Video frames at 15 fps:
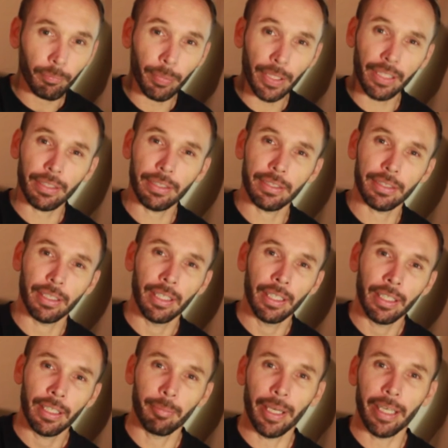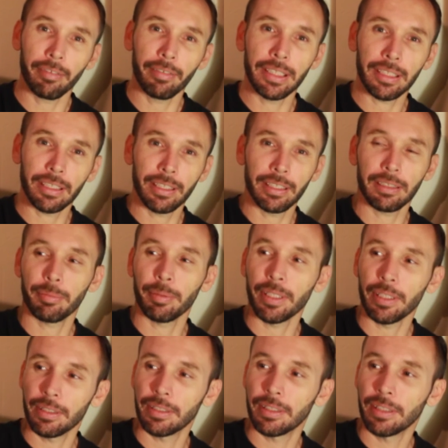Because the main reason is
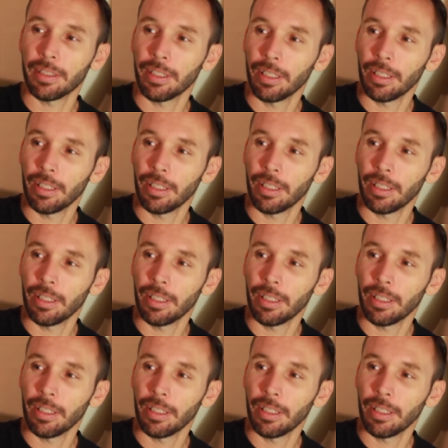because